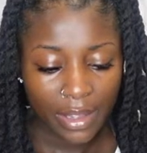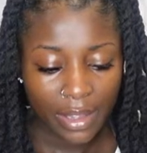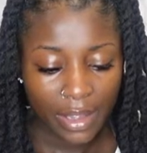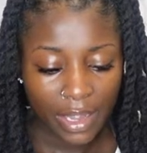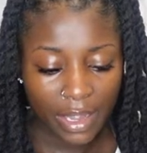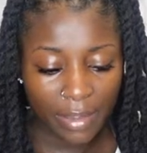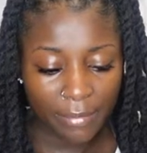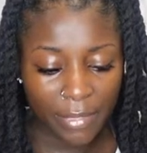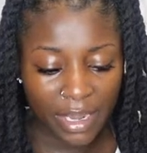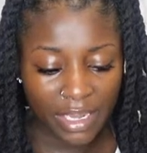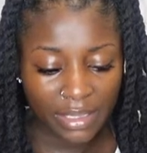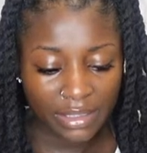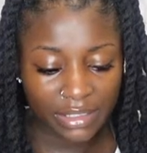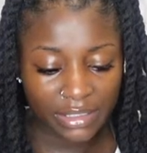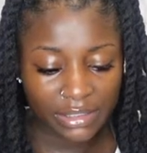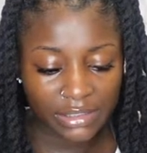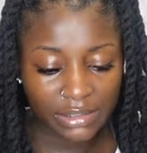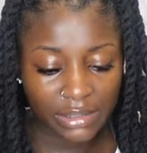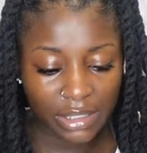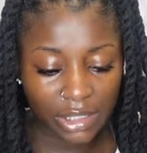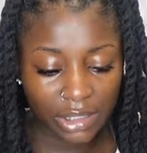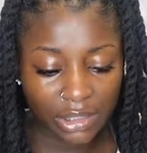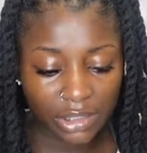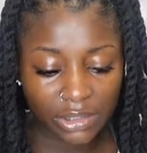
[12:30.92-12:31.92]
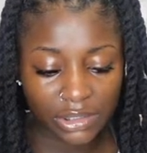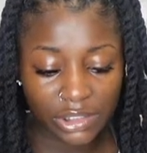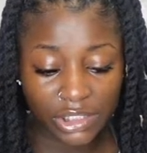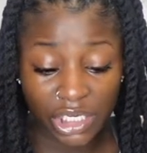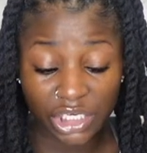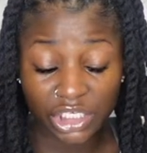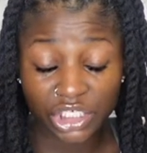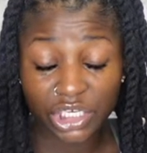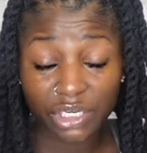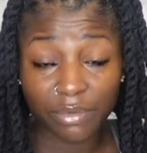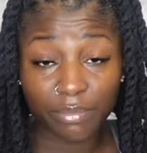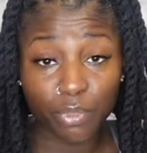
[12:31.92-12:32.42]
and make the su
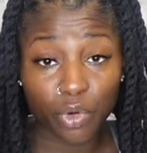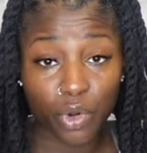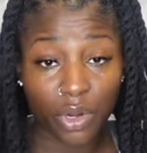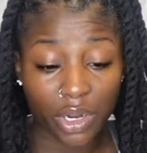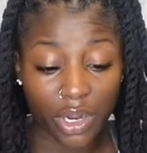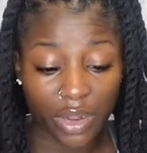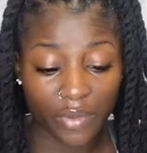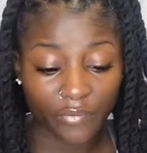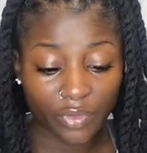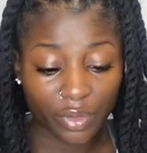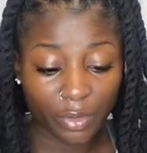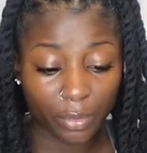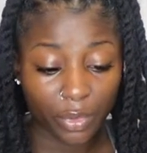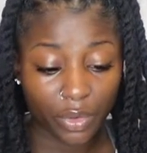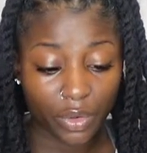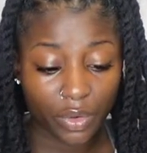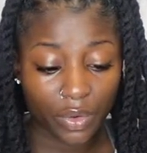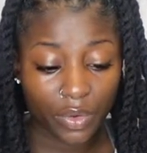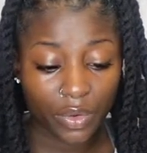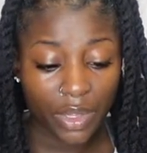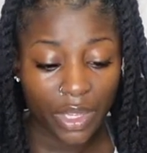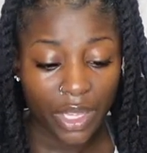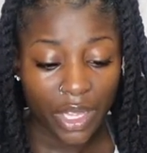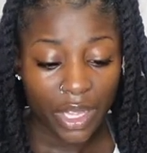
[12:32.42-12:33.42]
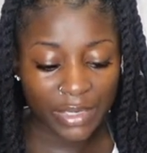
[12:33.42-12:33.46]
suction more comfortable,